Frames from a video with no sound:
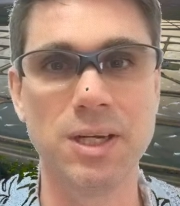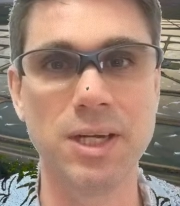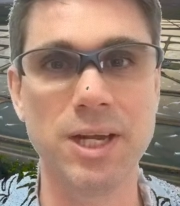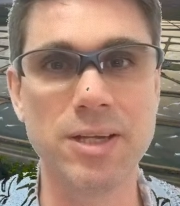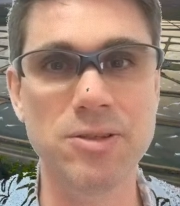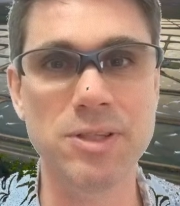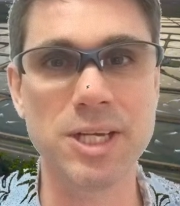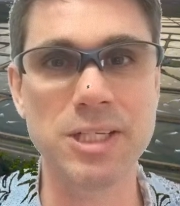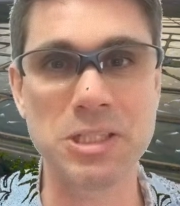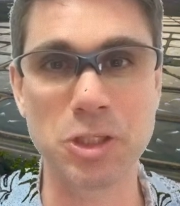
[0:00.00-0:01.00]
In
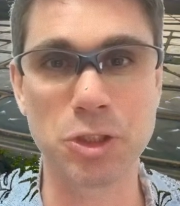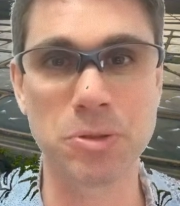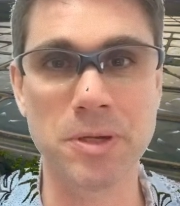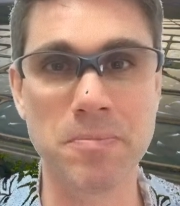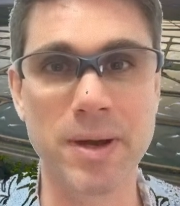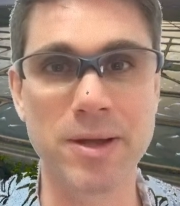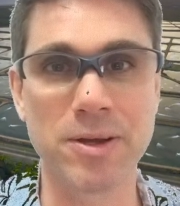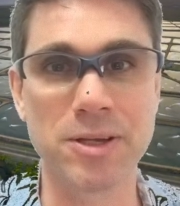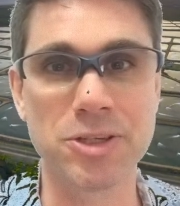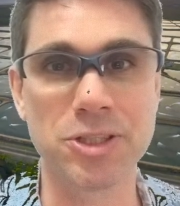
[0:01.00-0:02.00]
today's shrimp
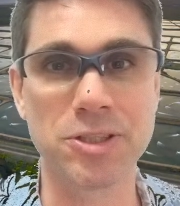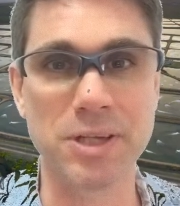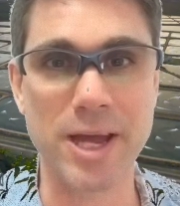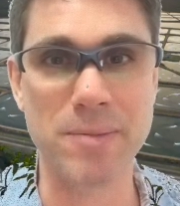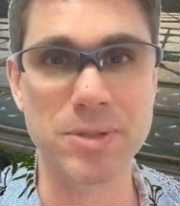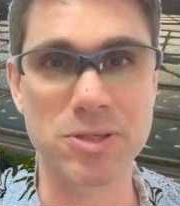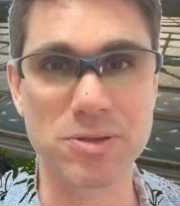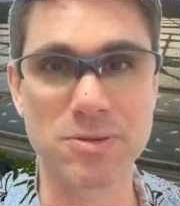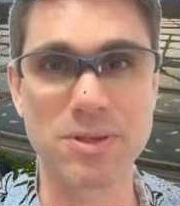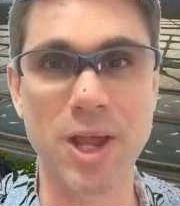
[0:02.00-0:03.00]
biology
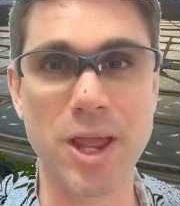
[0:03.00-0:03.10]
episode,